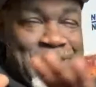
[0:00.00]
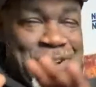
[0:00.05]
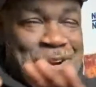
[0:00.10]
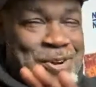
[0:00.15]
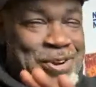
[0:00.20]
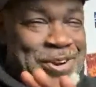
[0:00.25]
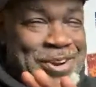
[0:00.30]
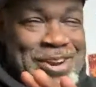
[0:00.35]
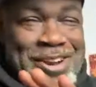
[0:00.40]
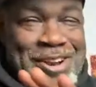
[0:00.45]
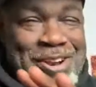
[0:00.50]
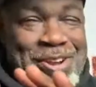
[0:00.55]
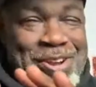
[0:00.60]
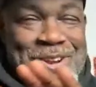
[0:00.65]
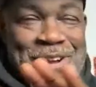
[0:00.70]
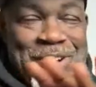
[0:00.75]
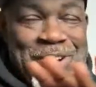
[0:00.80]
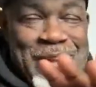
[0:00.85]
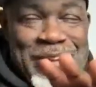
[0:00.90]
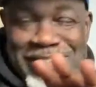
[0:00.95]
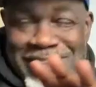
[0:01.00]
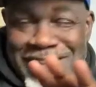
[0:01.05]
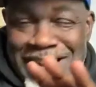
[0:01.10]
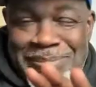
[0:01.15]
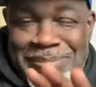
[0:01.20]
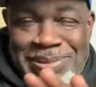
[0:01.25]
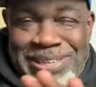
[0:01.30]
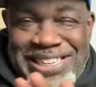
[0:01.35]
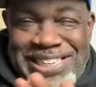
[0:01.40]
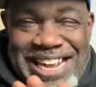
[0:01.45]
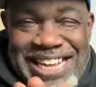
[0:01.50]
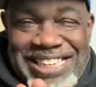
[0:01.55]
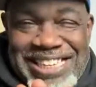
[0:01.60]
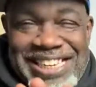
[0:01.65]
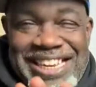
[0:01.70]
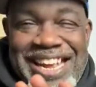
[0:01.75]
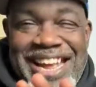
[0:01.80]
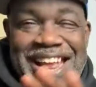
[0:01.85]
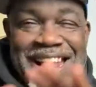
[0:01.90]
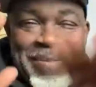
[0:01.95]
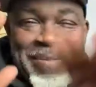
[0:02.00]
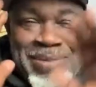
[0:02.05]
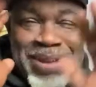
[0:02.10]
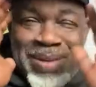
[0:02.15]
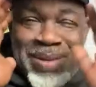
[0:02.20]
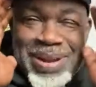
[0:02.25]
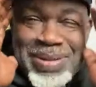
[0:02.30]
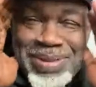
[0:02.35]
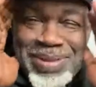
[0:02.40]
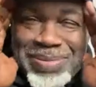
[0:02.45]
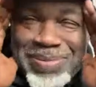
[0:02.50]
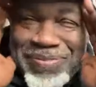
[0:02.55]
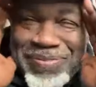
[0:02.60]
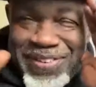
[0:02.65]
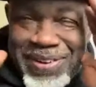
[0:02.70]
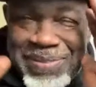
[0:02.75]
Now, hold on. Don't judge me, Stacey. Let me unpack